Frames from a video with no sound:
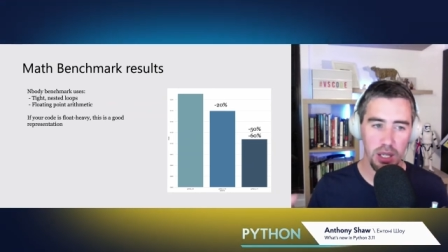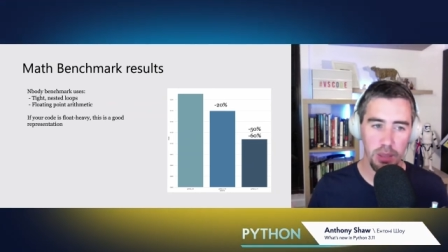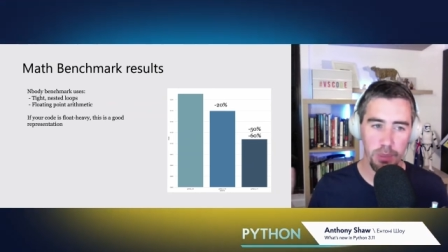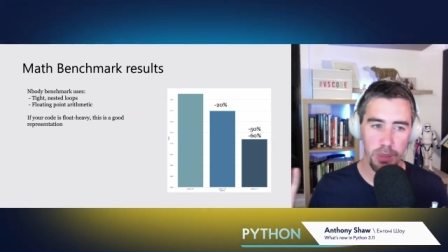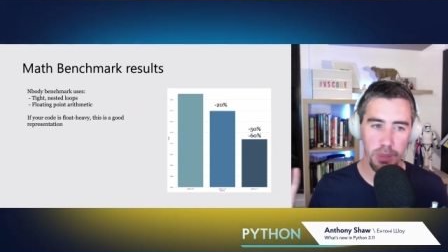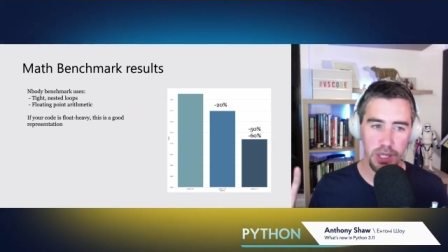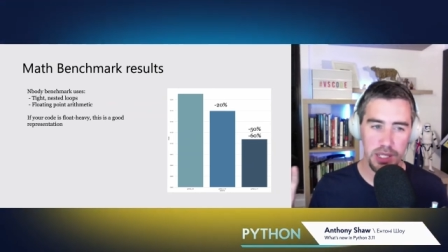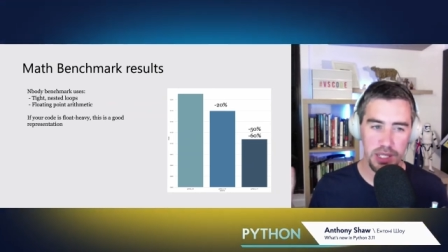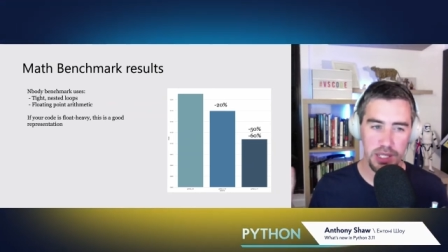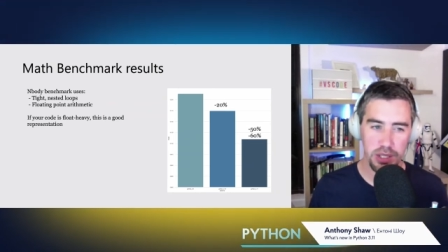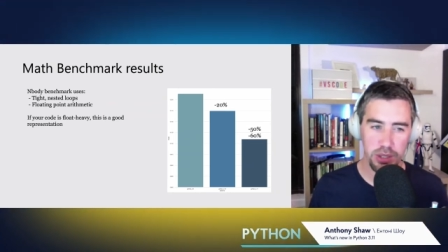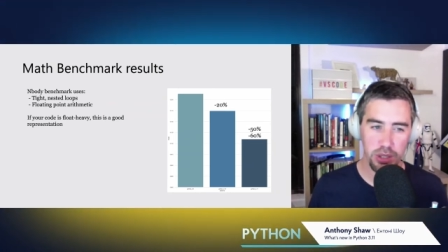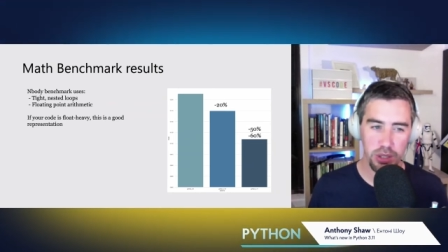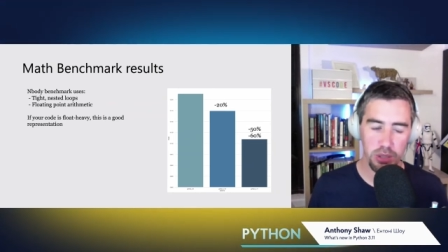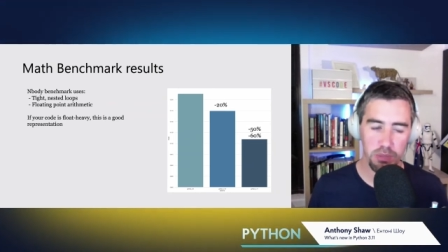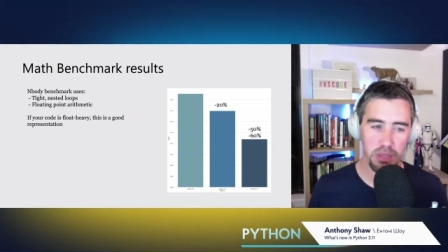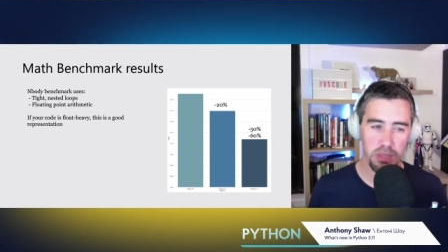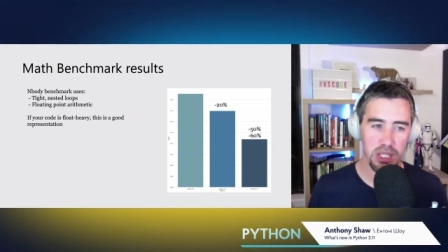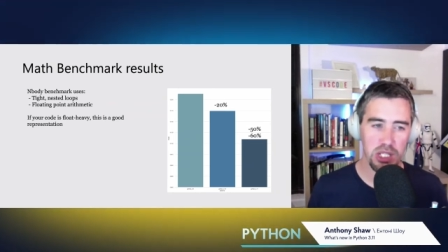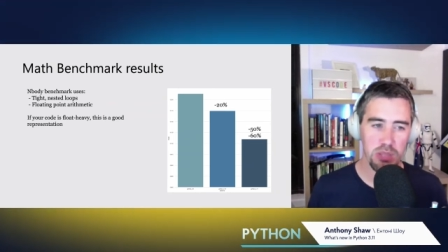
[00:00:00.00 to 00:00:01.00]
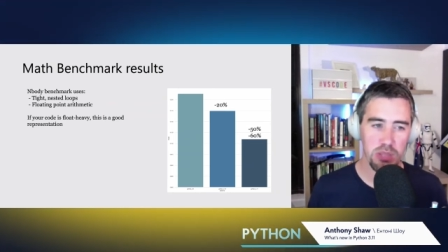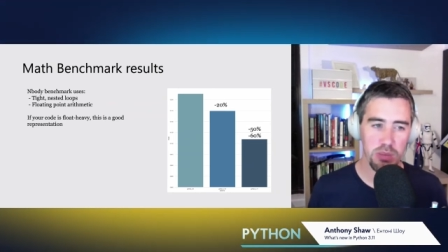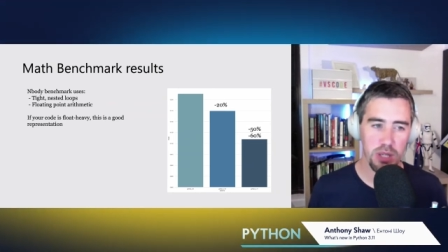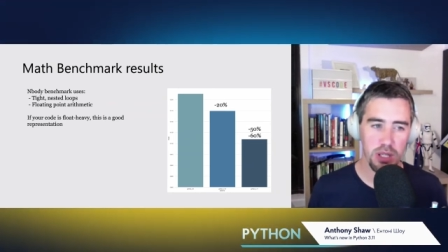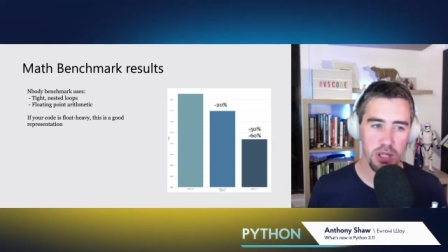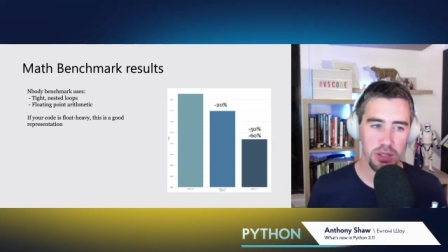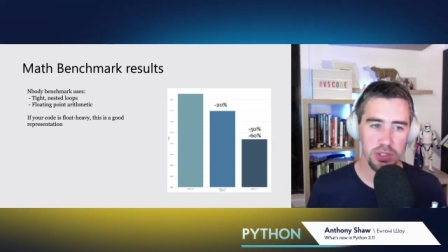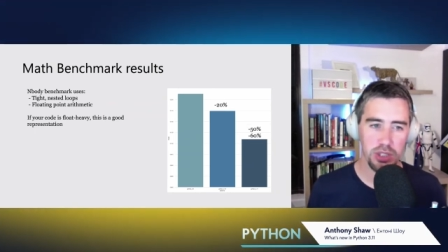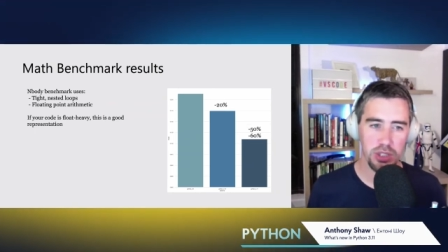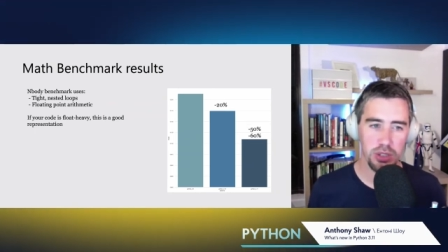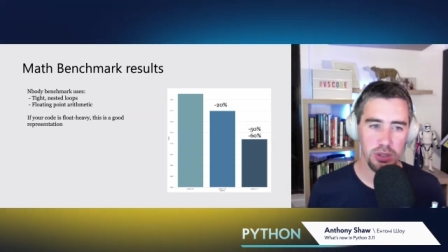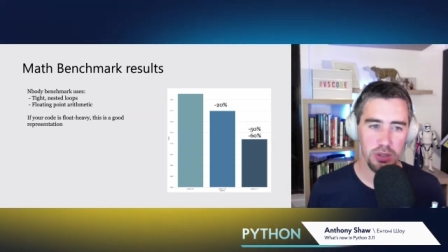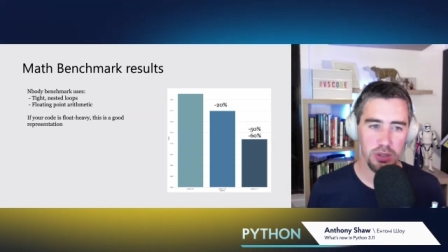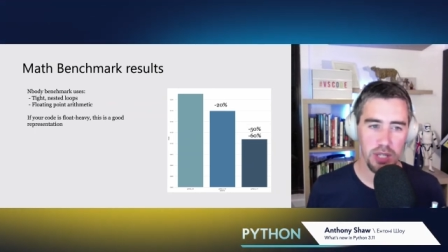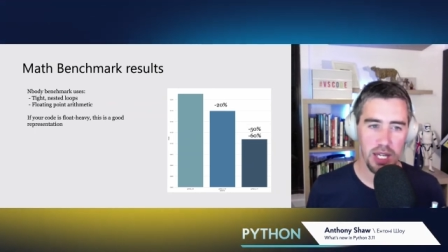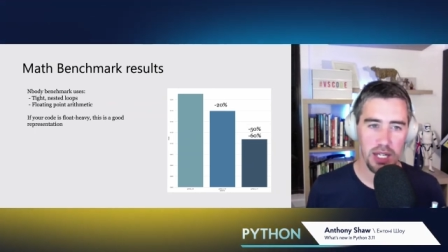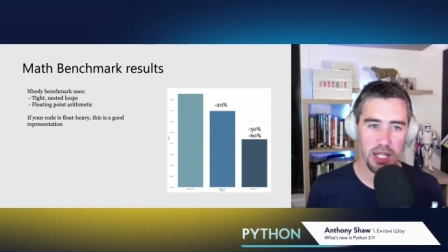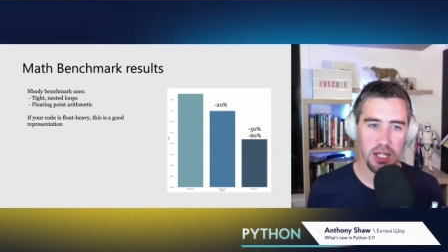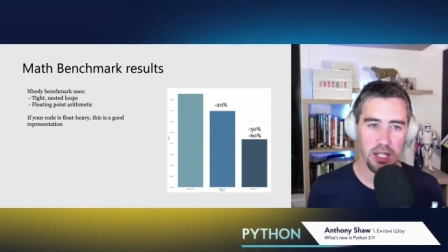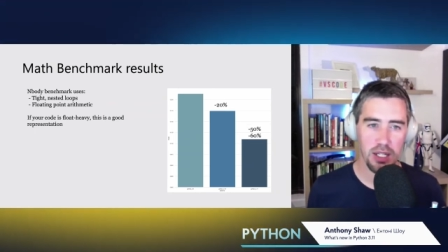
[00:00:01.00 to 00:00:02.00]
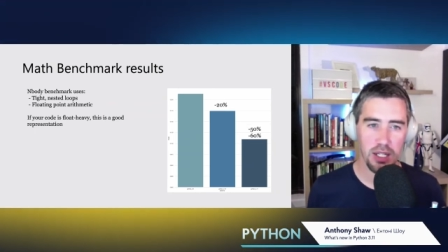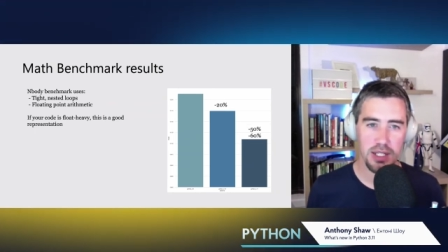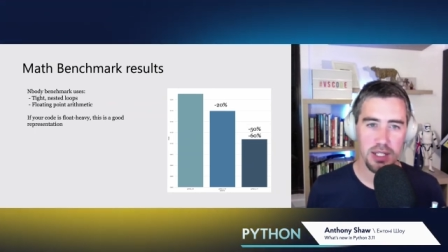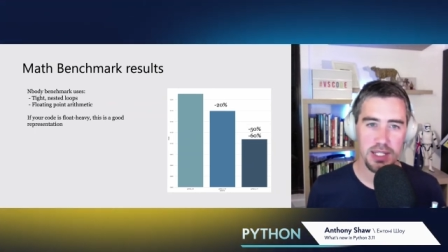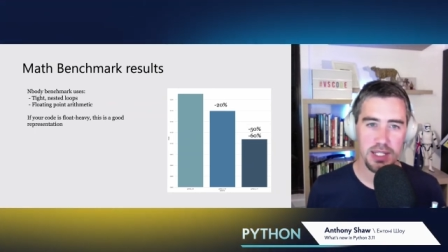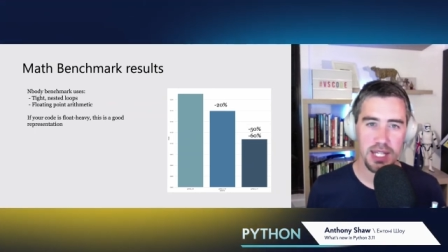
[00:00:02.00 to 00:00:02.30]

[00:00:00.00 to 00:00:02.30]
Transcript: but it's a good benchmark to analyze